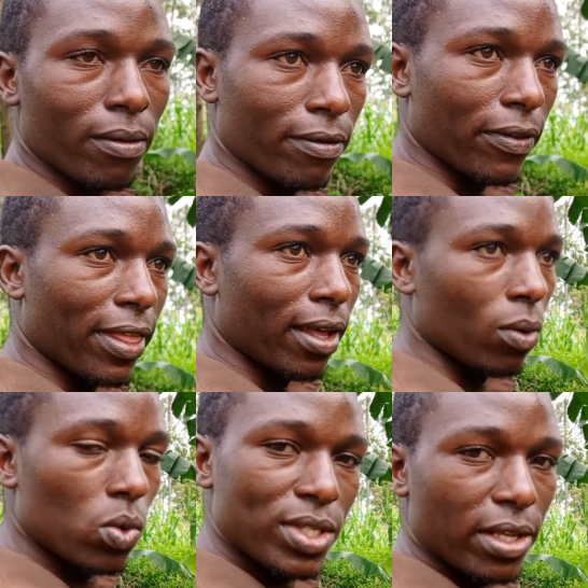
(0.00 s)
for the
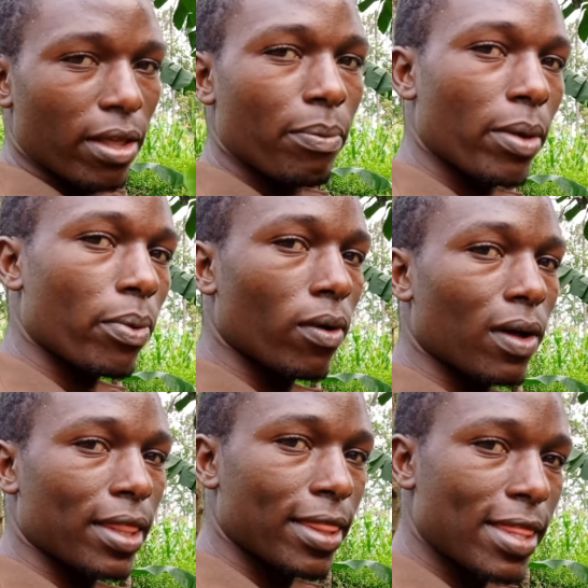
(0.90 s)
Gusii people
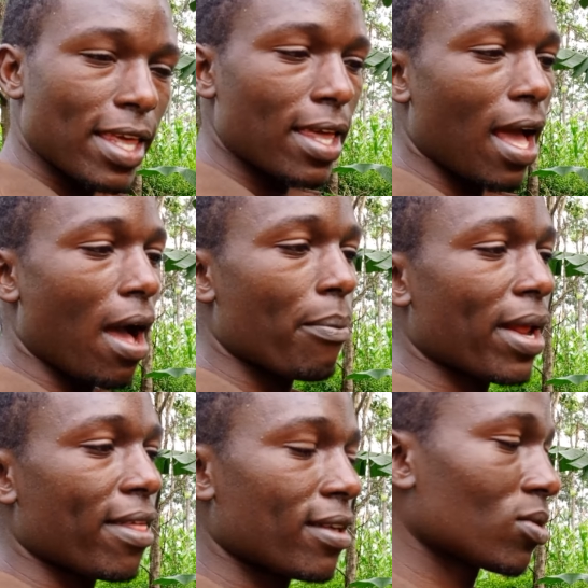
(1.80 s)
they
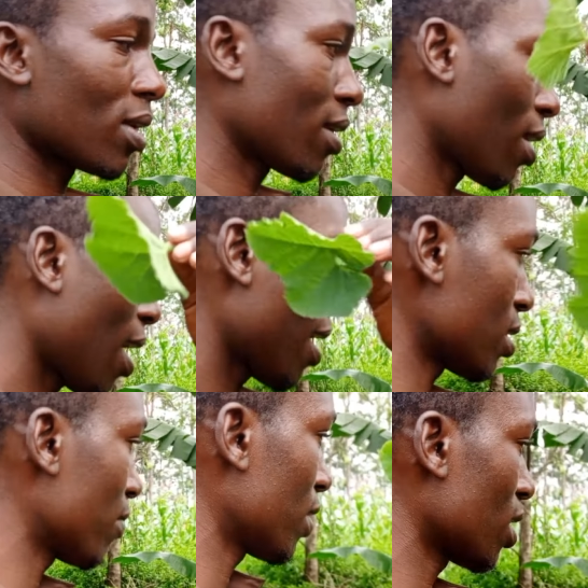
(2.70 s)
apply this one
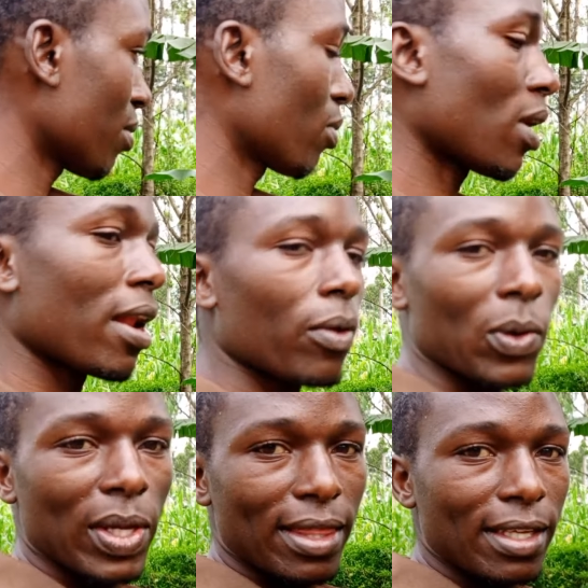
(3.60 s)
as vegetable and you
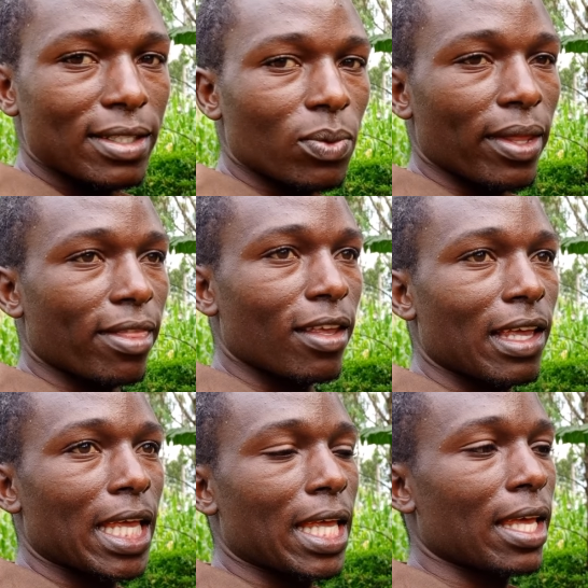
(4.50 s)
eat it with
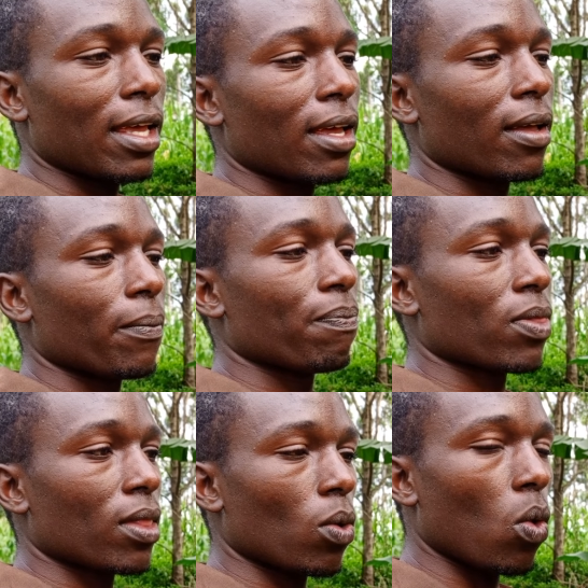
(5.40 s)
uh,
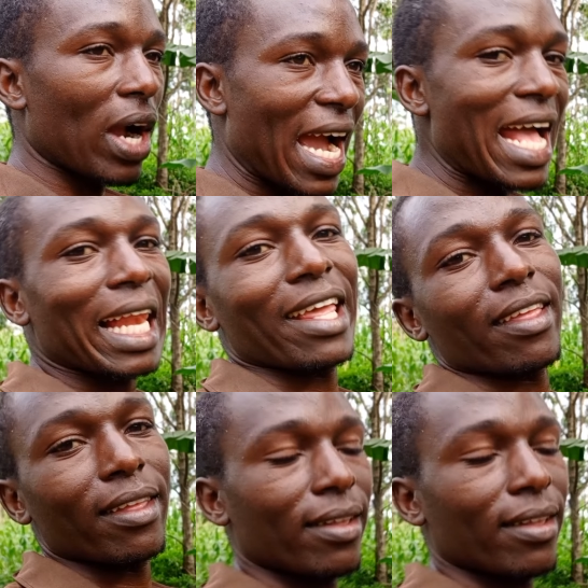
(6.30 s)
ugali.